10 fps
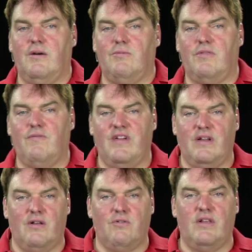With
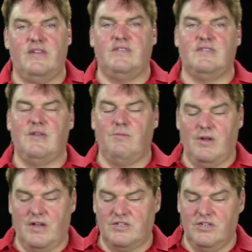very low latency.
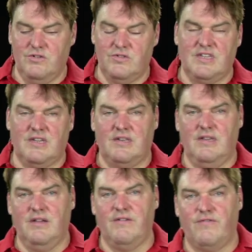We're actually using it
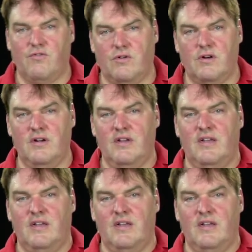here for